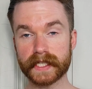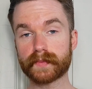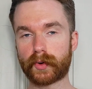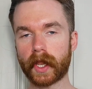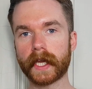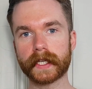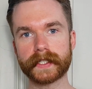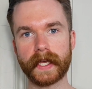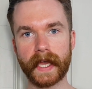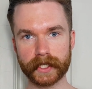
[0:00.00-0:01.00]
this
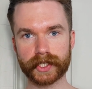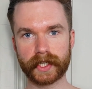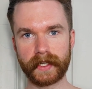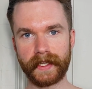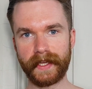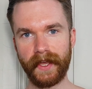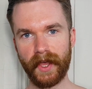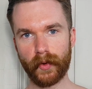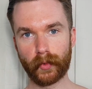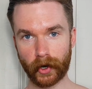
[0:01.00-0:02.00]
product actually
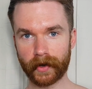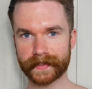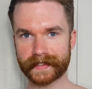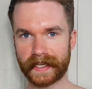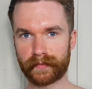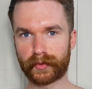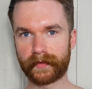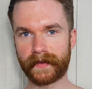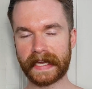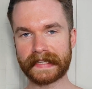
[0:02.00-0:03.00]
works and
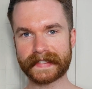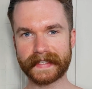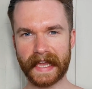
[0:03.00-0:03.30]
provides